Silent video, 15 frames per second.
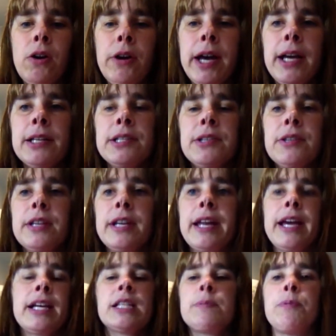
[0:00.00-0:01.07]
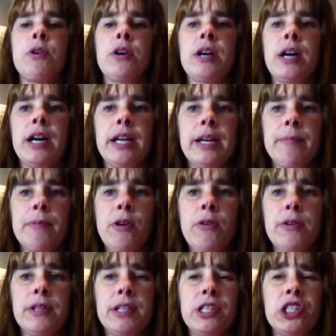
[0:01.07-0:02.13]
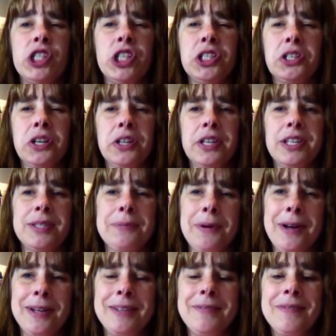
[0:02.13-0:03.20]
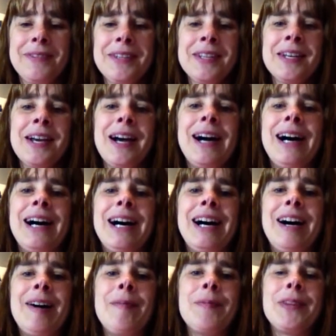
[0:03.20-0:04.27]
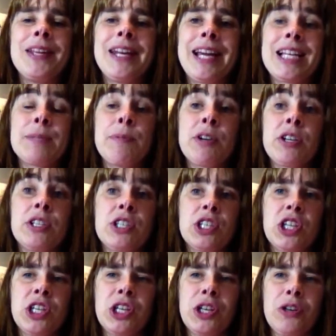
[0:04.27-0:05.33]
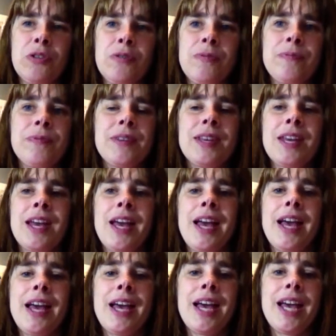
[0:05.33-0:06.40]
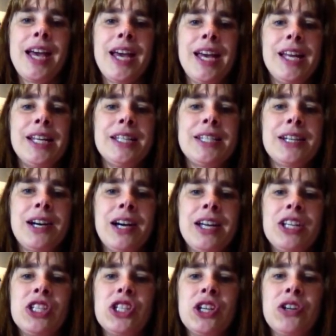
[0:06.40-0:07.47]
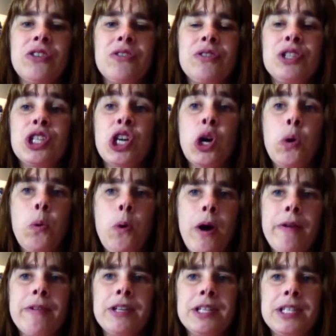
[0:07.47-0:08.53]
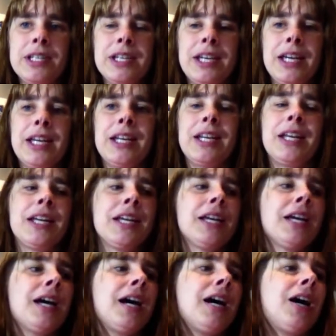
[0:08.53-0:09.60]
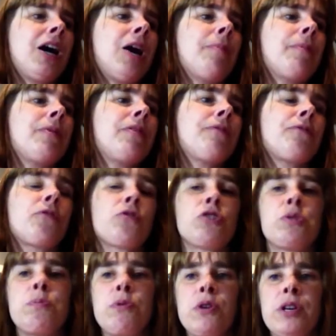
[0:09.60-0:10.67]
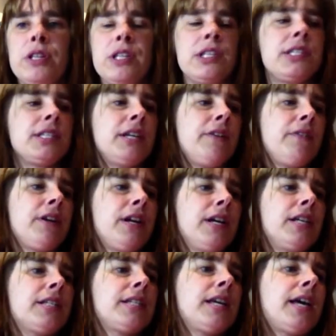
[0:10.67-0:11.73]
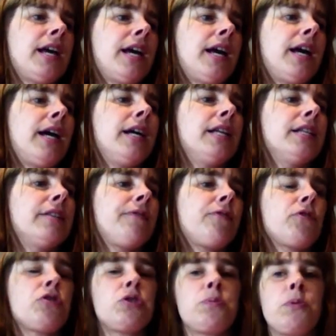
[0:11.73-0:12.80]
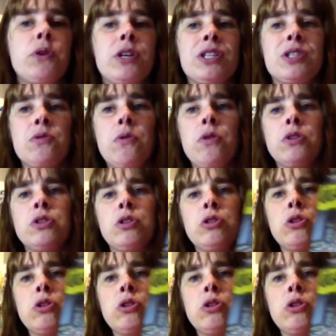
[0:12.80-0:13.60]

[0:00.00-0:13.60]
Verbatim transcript: okay, so the next book, I am going to cheat on this one. Um, the next book is Q, and I chose Quarantine um, the first book in the series, and the first book is called